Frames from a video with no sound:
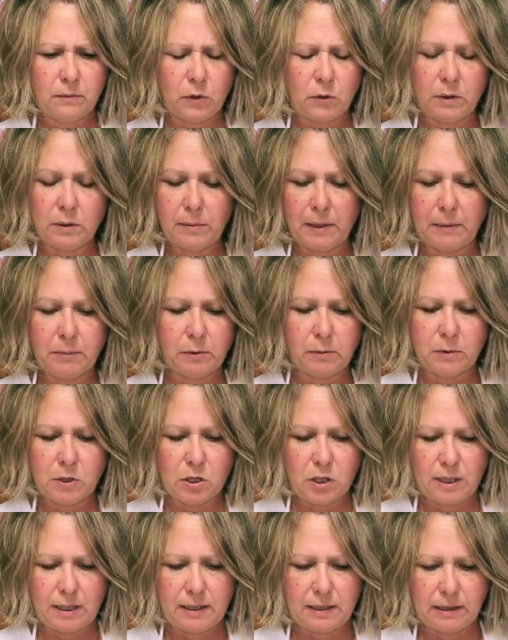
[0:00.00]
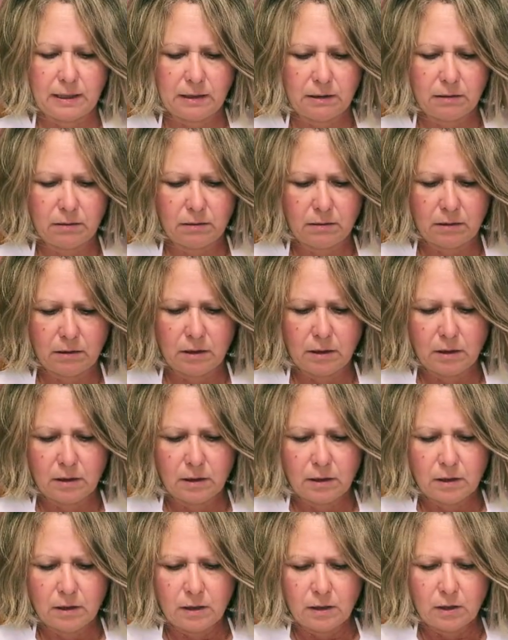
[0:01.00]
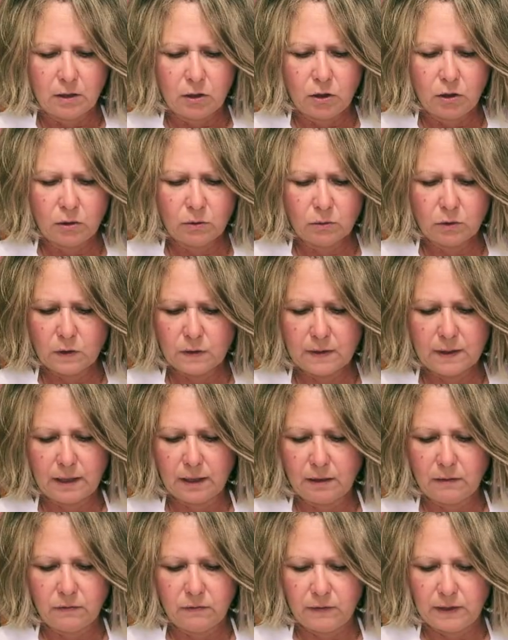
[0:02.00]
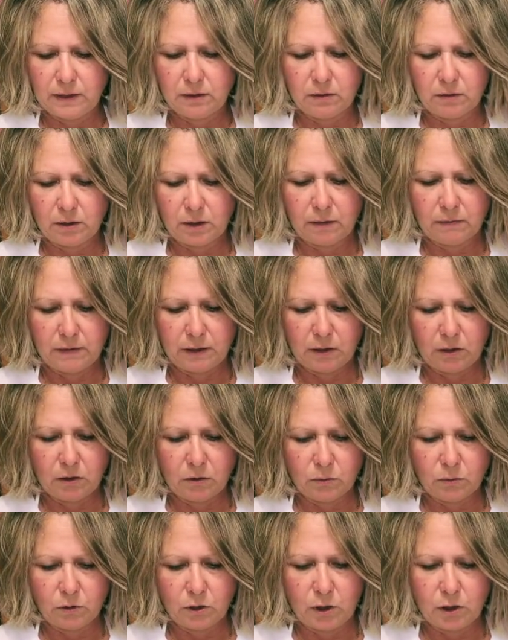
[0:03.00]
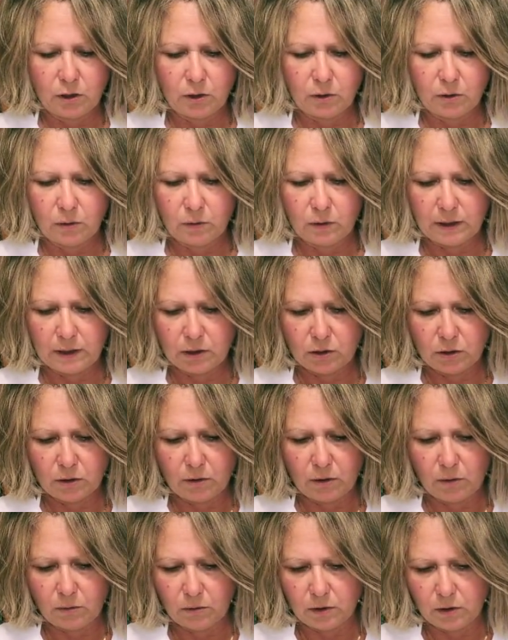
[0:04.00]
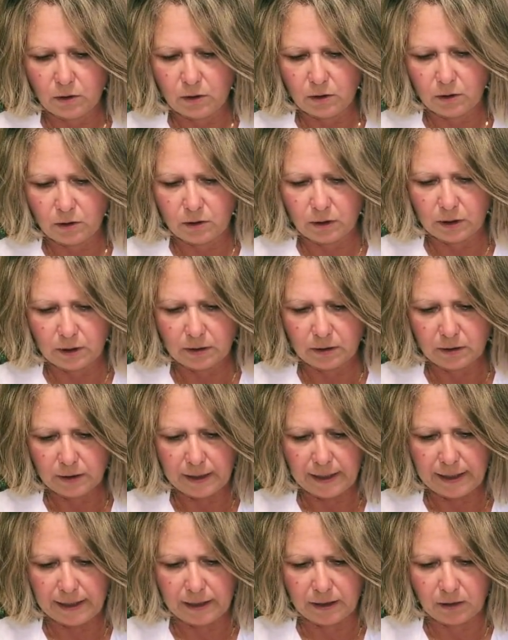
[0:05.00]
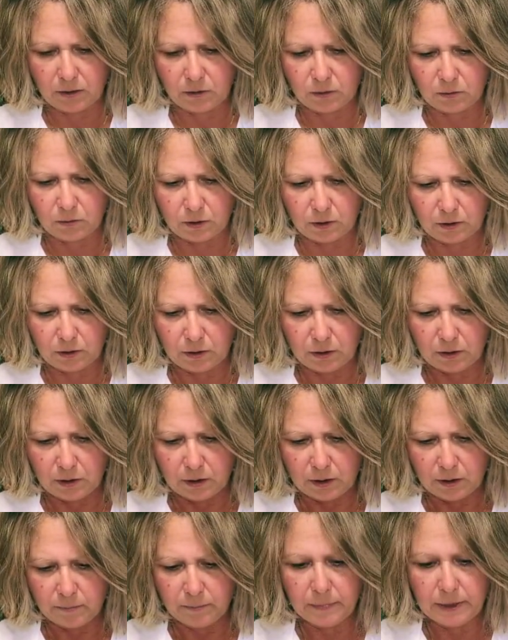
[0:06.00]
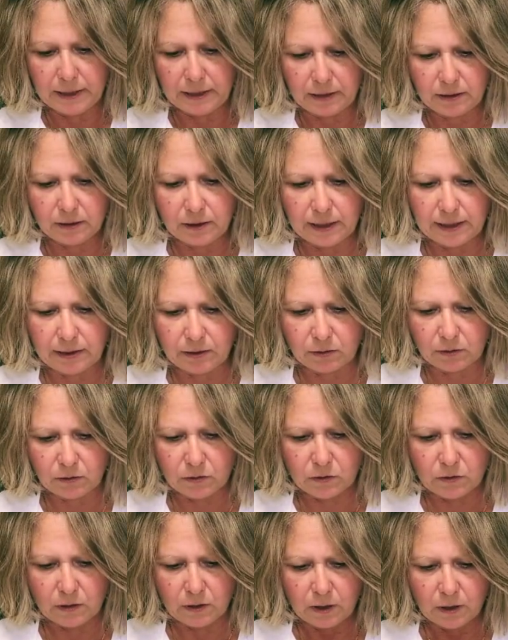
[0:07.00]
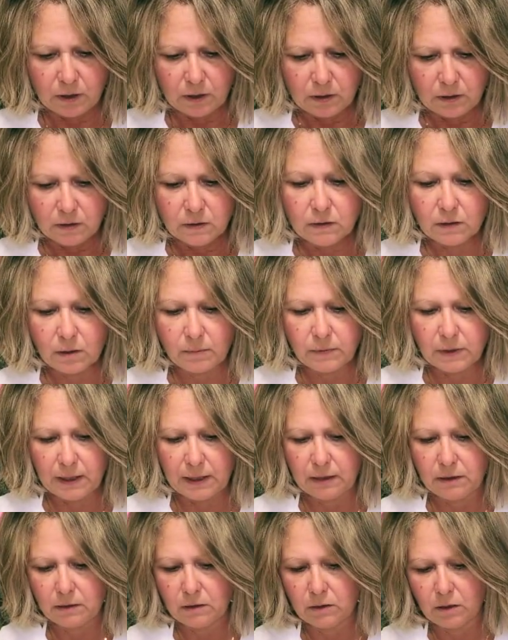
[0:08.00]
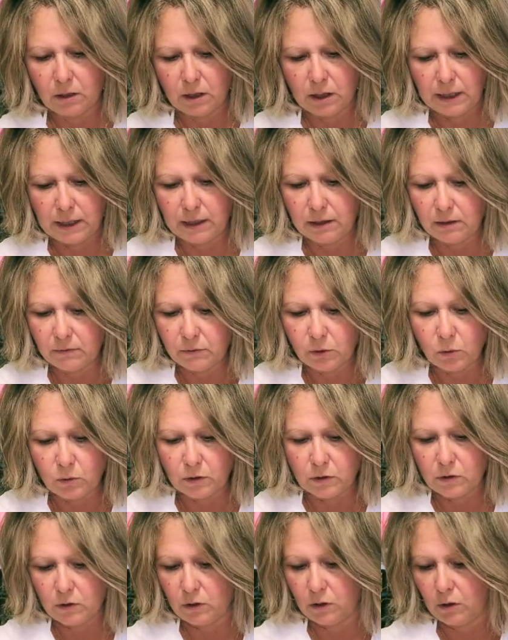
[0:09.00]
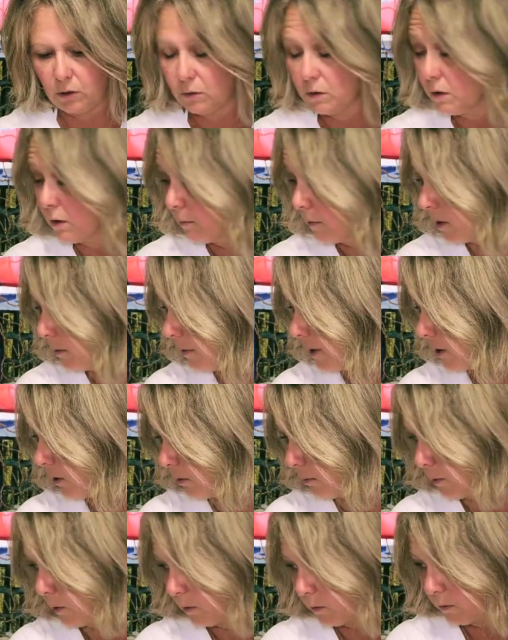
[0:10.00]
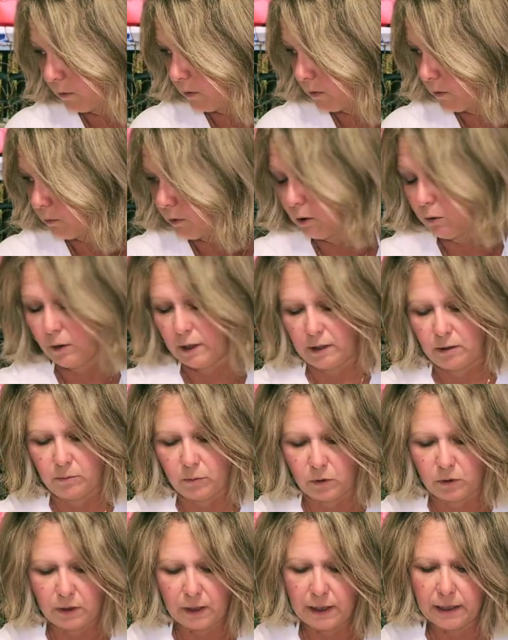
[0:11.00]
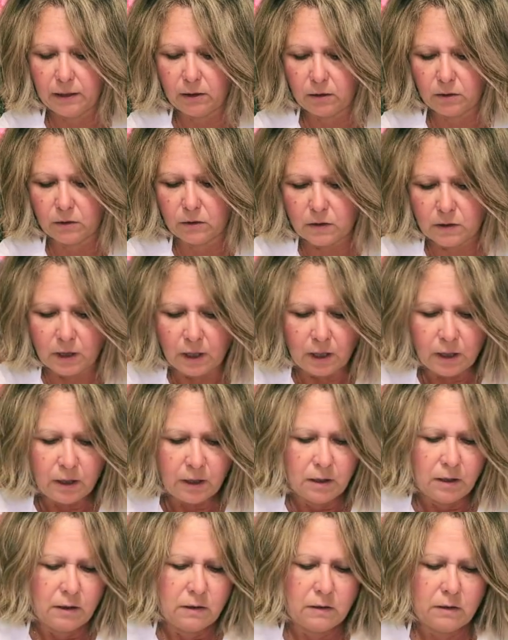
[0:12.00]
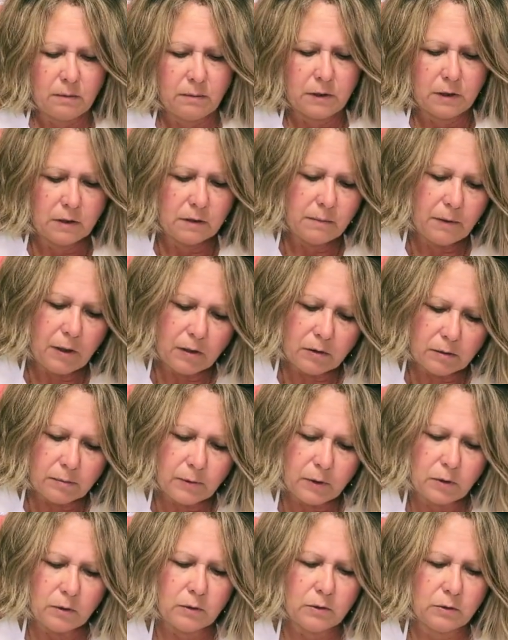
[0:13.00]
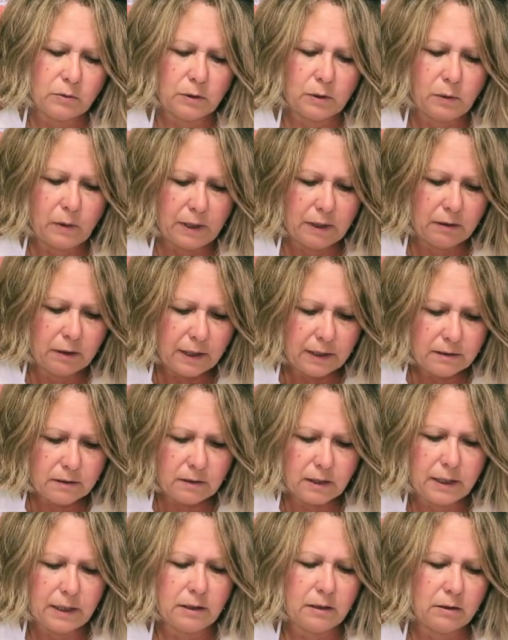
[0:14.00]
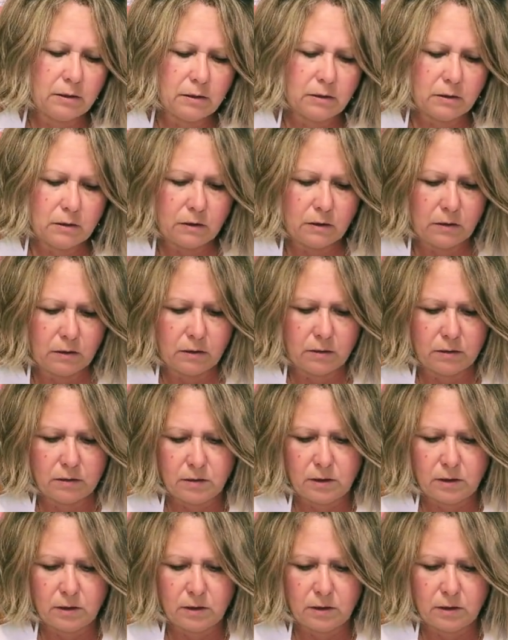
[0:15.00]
doing paper mache. You'll just get a feel of it. You'll know as you go along how many layers something is going to need. Of course, you know, some of the bigger bowls require more layers. Some of the smaller bowls require less layers.